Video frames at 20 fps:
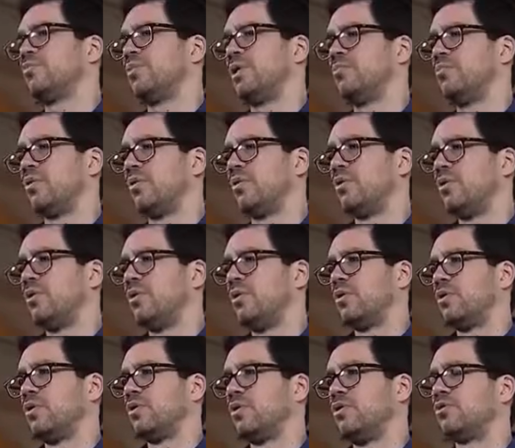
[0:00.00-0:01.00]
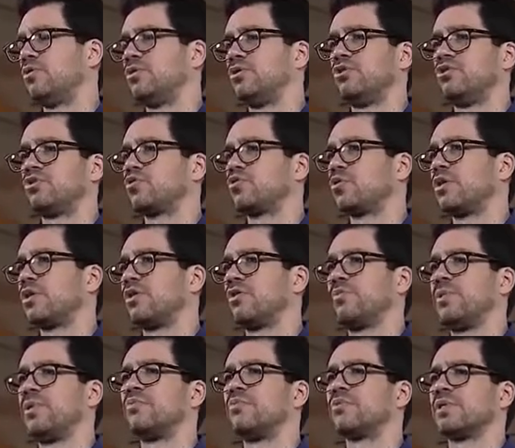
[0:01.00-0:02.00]
other people. You can destroy
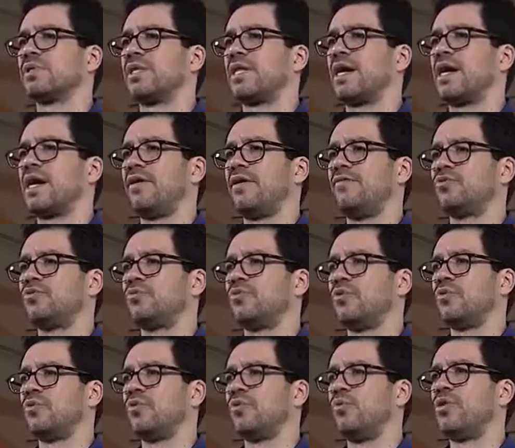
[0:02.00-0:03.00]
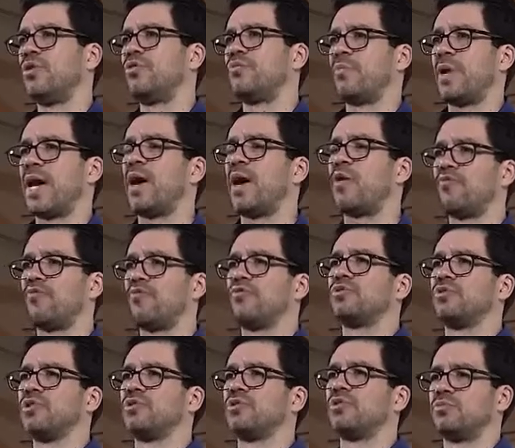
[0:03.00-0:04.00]
other people's lives with
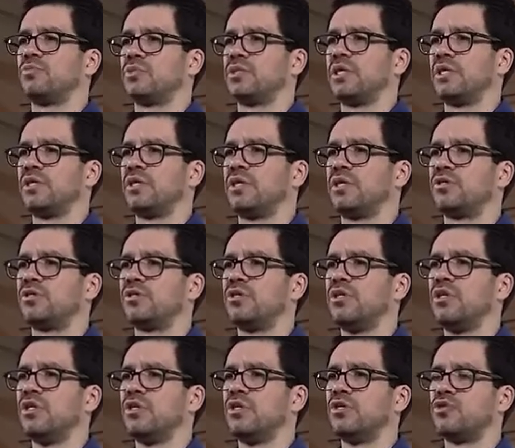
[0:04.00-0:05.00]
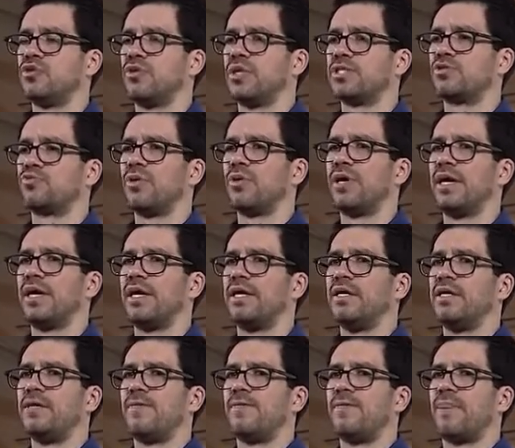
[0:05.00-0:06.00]
powerful systems like this. So that's why